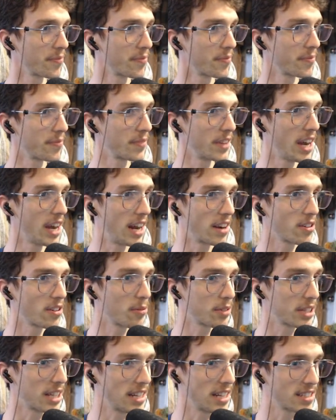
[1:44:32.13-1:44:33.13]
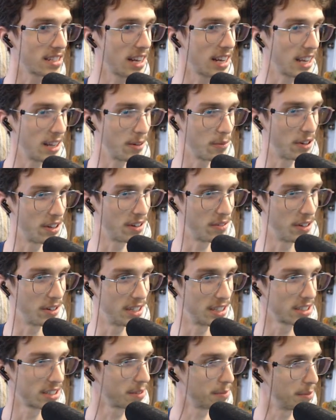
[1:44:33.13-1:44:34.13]
Yeah, I don't know what that second one
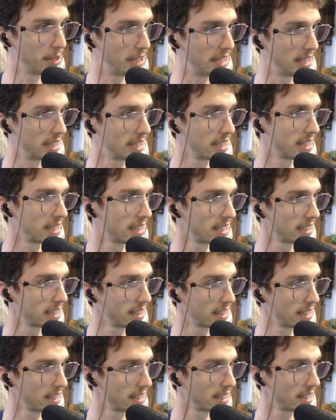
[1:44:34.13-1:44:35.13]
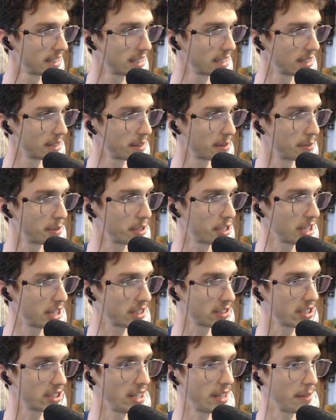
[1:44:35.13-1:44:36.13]
was, but we shall
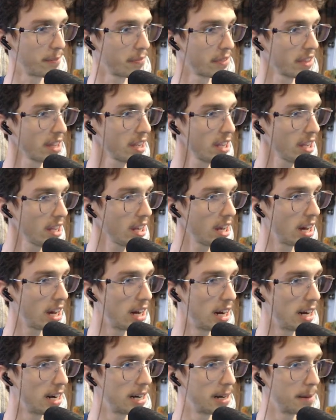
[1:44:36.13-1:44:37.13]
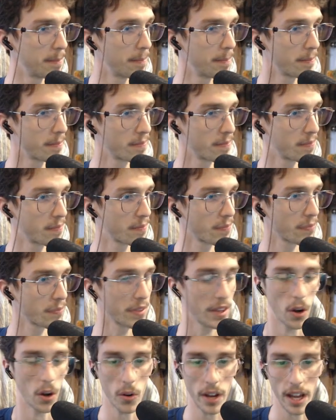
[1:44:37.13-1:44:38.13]
see.
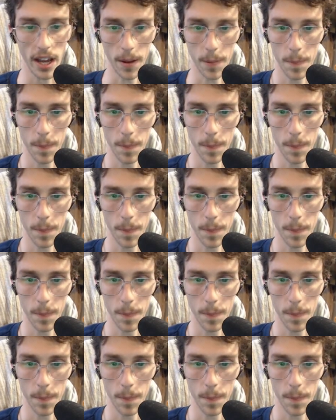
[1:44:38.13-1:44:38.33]
Okay.